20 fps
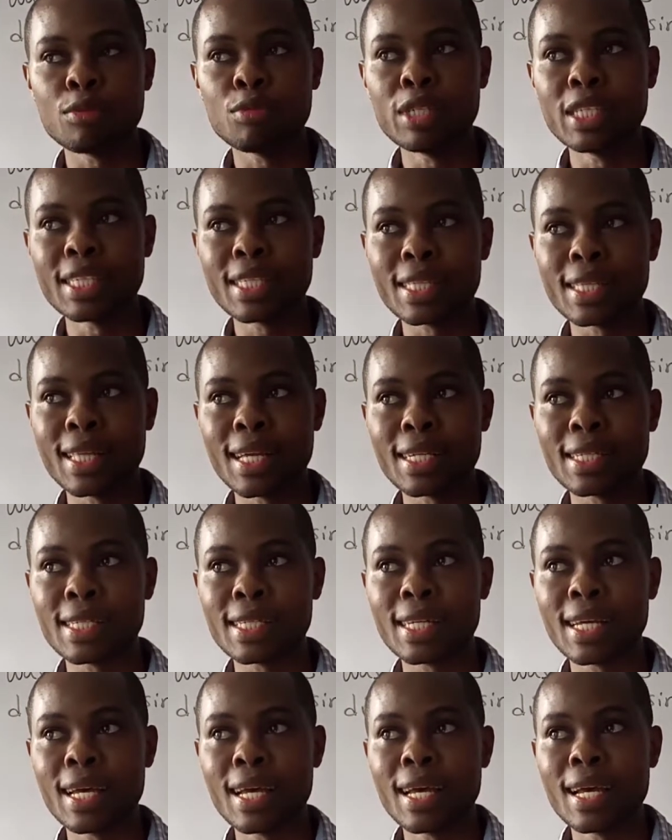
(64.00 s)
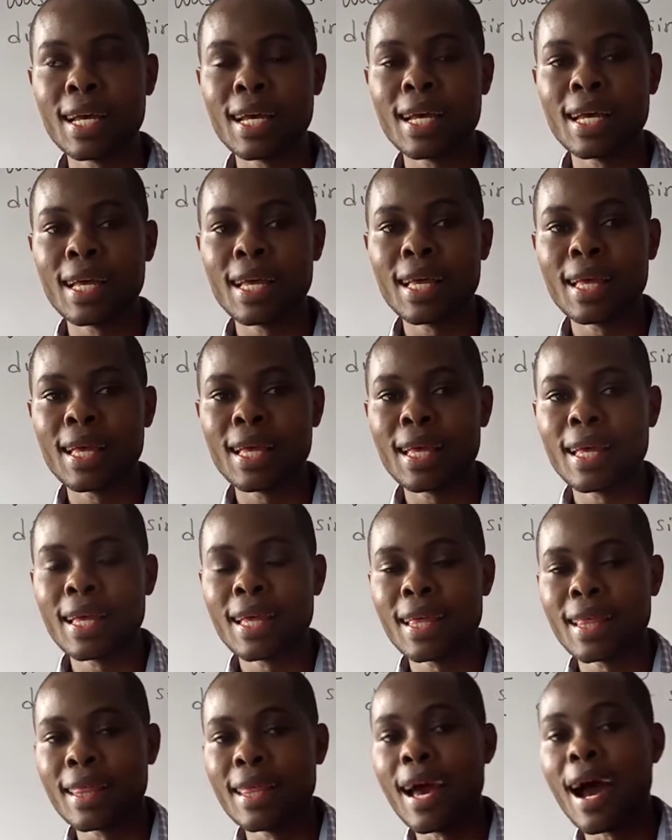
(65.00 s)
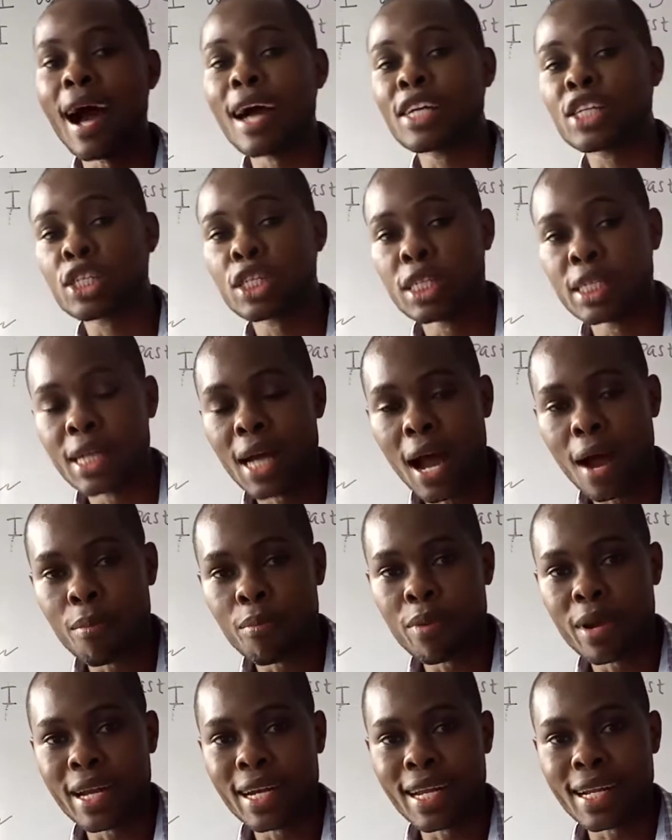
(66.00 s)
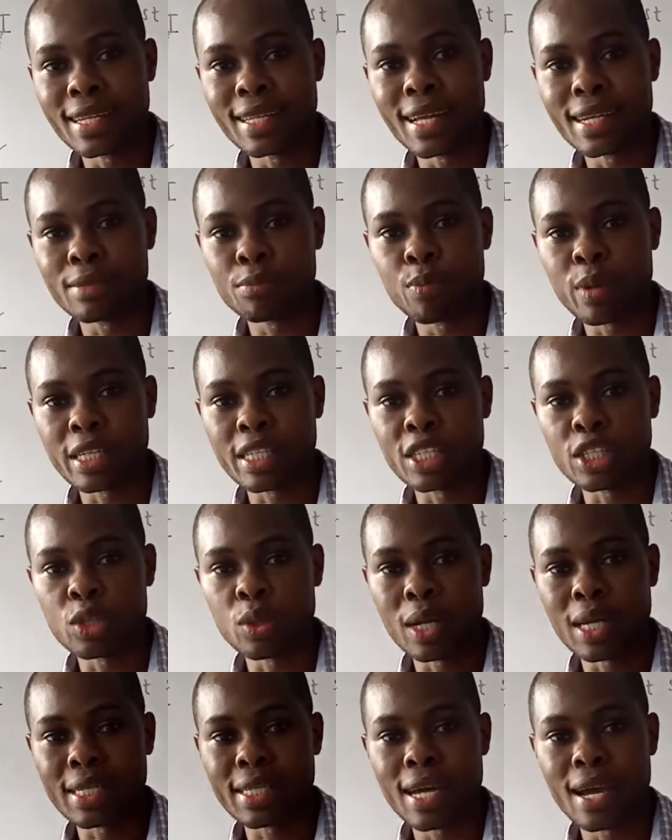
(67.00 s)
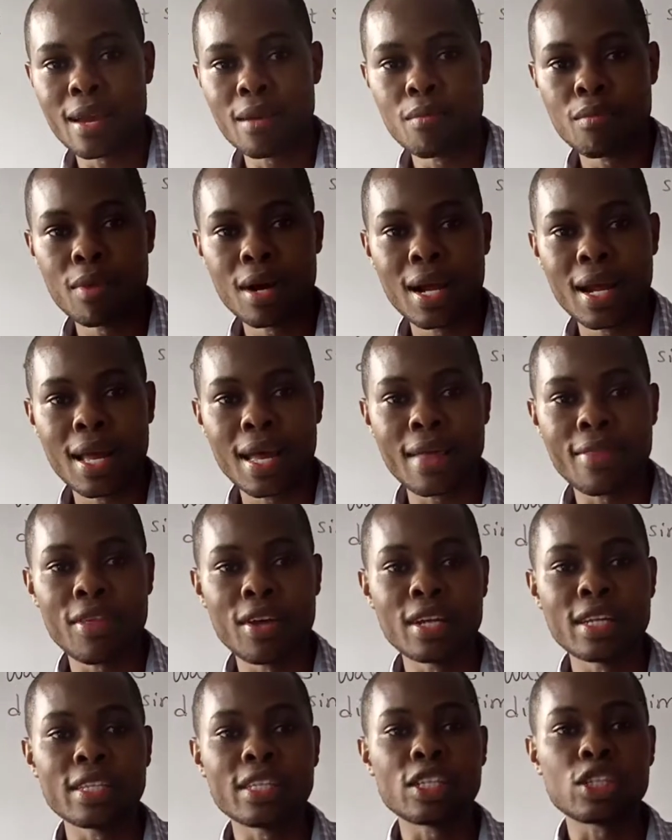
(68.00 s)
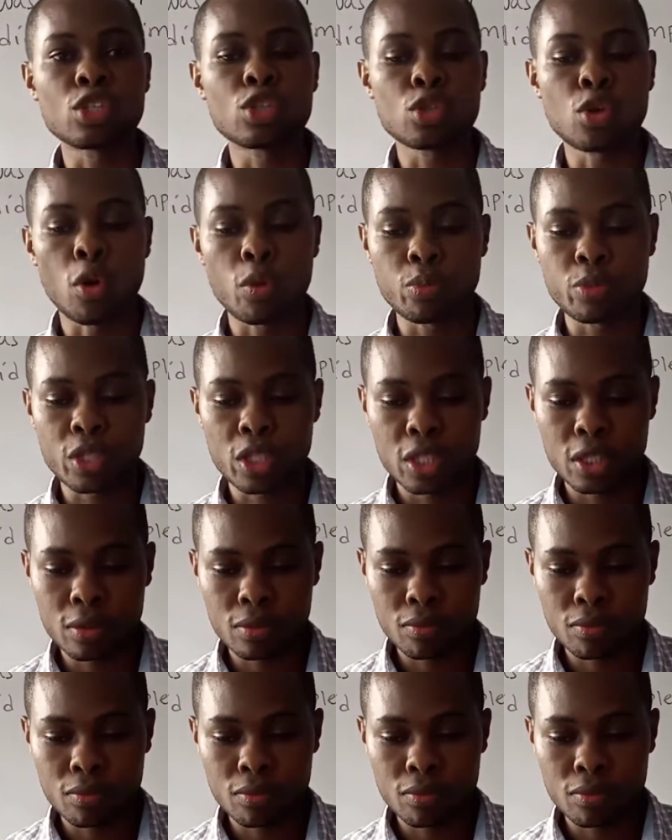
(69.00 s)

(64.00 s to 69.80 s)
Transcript: means that the action happened at that particular time and then it is stopped.